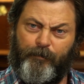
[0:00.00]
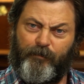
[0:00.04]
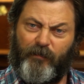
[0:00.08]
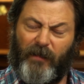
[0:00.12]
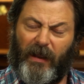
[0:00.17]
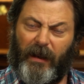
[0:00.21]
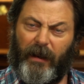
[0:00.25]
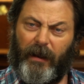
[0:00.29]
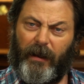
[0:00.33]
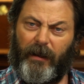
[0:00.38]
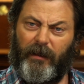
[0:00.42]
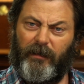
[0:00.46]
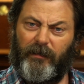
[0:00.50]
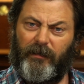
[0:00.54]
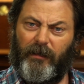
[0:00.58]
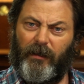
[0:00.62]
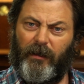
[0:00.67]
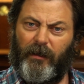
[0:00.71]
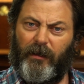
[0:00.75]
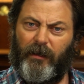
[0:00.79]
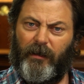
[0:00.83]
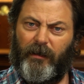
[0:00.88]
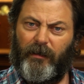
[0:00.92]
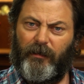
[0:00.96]
And
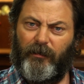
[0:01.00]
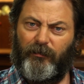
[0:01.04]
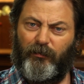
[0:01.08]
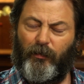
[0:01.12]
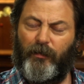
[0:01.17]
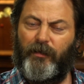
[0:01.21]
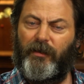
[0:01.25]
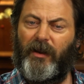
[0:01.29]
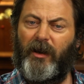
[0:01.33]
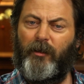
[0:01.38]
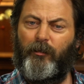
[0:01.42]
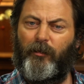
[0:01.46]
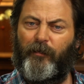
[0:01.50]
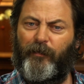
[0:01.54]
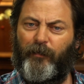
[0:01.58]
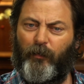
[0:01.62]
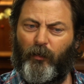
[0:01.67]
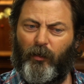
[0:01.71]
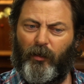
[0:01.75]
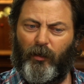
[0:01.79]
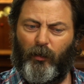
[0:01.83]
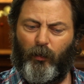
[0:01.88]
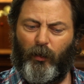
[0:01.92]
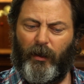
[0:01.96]
uh, so the night
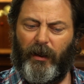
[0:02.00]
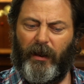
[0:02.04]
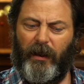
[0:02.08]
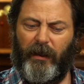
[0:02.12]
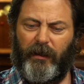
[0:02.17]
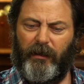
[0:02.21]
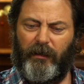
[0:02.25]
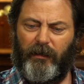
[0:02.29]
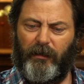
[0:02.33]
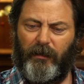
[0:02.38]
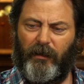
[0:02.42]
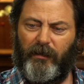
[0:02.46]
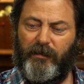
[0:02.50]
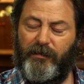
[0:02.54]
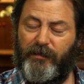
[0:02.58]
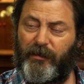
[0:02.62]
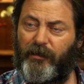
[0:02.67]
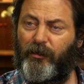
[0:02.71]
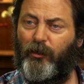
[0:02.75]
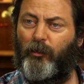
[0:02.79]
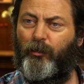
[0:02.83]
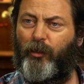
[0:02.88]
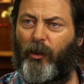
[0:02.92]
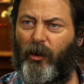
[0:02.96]
before, we had a, a
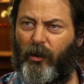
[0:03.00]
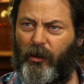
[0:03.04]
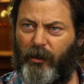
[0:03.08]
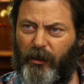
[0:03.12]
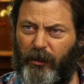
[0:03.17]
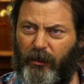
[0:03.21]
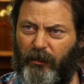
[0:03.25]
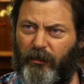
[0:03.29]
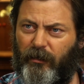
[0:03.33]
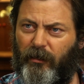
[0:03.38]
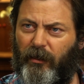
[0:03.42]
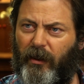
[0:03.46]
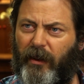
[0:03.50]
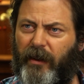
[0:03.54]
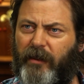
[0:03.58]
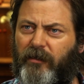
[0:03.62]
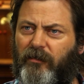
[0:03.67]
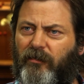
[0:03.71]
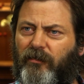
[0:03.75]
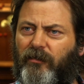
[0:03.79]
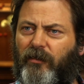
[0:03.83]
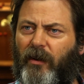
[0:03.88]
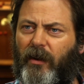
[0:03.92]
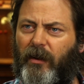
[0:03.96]
dinner party and
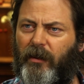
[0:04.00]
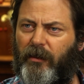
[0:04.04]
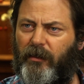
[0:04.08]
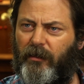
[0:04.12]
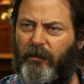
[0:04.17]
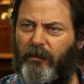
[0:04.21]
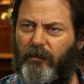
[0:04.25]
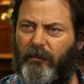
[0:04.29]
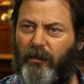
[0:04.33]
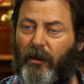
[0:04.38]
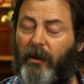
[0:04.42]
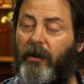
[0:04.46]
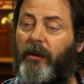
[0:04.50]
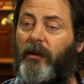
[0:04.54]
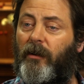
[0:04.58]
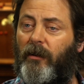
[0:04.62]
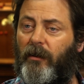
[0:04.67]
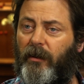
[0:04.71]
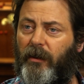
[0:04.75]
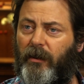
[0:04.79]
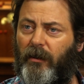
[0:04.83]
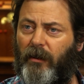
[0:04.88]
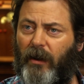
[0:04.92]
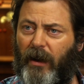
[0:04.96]
Where? said uh, at
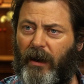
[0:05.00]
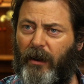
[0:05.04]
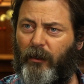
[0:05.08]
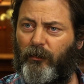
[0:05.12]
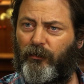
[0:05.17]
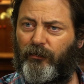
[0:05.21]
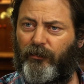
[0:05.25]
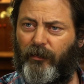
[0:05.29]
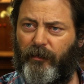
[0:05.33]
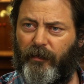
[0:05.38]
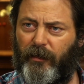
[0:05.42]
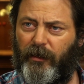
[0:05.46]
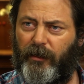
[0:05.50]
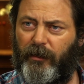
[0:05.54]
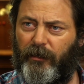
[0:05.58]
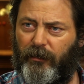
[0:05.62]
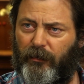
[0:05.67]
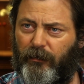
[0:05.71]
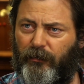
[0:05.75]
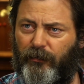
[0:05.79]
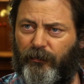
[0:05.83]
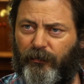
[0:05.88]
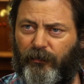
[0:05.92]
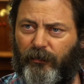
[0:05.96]
our at our house in the
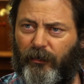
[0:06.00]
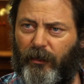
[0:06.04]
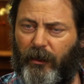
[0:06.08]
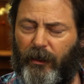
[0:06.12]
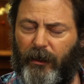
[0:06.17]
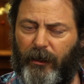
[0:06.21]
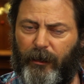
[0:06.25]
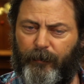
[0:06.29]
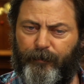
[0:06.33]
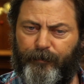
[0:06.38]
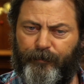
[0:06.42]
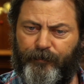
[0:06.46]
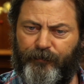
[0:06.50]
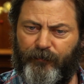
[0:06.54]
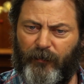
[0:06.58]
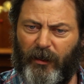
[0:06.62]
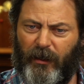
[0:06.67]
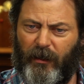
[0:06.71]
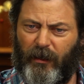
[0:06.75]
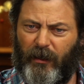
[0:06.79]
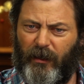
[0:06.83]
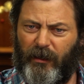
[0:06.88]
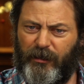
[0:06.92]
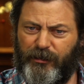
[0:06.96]
hills, um,
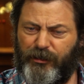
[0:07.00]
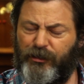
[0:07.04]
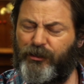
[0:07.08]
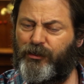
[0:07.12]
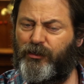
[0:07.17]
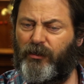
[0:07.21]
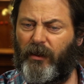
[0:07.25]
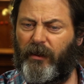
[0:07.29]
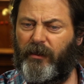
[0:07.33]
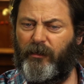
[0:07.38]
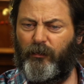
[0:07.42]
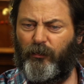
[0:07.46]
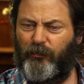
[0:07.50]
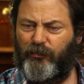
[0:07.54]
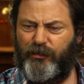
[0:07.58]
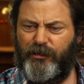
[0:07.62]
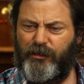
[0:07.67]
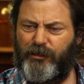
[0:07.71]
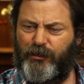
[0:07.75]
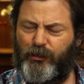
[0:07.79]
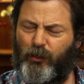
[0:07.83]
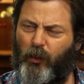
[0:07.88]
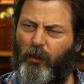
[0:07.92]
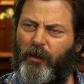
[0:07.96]
just and it was
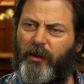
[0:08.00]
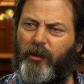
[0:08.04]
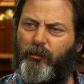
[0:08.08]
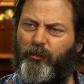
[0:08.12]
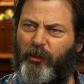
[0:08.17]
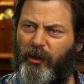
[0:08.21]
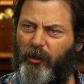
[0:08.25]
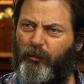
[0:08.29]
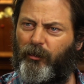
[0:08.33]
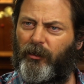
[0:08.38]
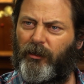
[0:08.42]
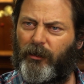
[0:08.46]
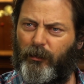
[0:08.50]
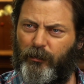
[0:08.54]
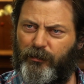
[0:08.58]
just 20 people.